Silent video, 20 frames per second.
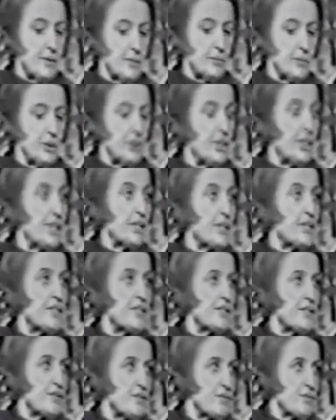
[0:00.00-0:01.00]
would not
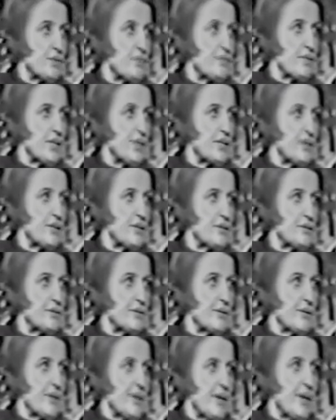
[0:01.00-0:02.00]
exist for very long.
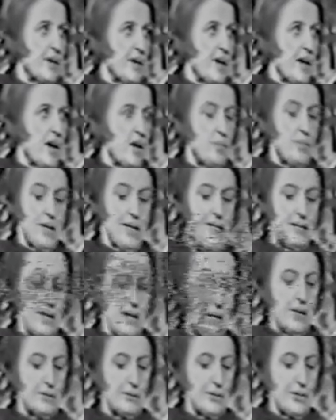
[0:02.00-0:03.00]
But
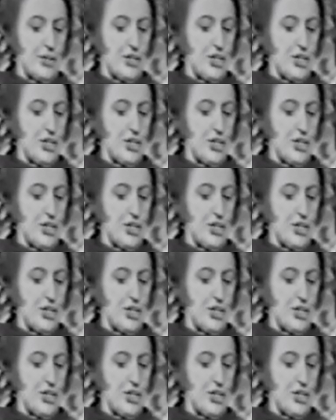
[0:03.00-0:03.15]
now,